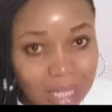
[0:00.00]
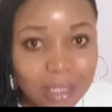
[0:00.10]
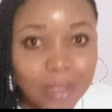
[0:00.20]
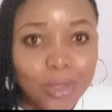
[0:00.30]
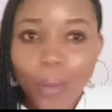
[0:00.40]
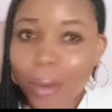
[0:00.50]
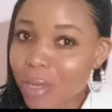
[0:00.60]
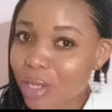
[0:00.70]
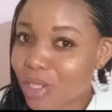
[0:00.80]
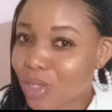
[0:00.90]
Dopamine
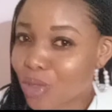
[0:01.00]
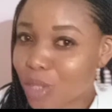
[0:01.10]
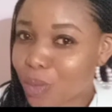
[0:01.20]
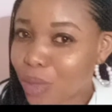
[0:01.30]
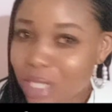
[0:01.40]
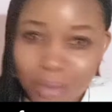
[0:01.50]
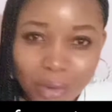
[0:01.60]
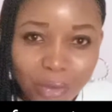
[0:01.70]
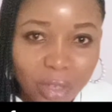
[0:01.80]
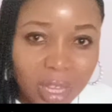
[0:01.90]
is responsible for
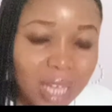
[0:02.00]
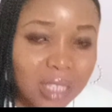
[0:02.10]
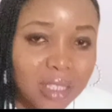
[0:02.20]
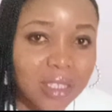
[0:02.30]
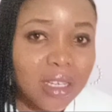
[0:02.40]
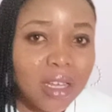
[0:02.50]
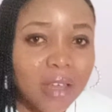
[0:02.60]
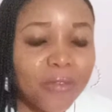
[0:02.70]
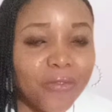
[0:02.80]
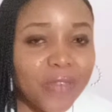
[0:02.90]
that
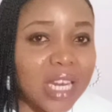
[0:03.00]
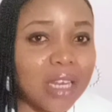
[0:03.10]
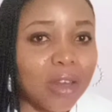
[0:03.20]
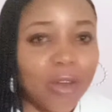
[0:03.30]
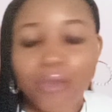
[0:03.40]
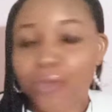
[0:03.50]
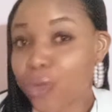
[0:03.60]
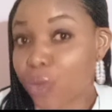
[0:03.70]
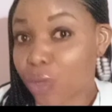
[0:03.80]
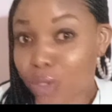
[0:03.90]
feeling of you
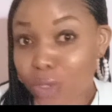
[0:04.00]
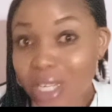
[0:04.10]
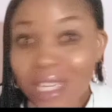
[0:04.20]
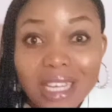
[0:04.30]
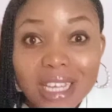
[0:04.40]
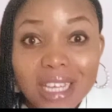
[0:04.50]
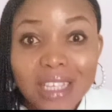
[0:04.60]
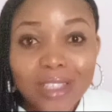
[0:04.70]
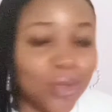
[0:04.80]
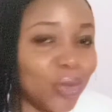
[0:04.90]
want to eat,
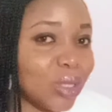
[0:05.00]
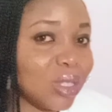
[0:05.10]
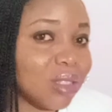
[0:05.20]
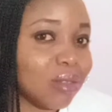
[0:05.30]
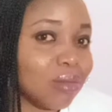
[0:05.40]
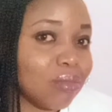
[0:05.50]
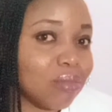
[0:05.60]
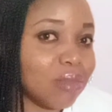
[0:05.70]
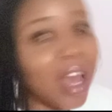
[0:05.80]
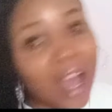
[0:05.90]
you want to
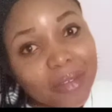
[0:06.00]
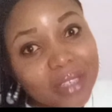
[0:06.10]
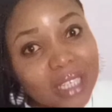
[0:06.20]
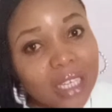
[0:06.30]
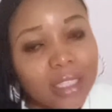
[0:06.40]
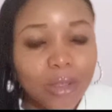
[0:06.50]
have sex, or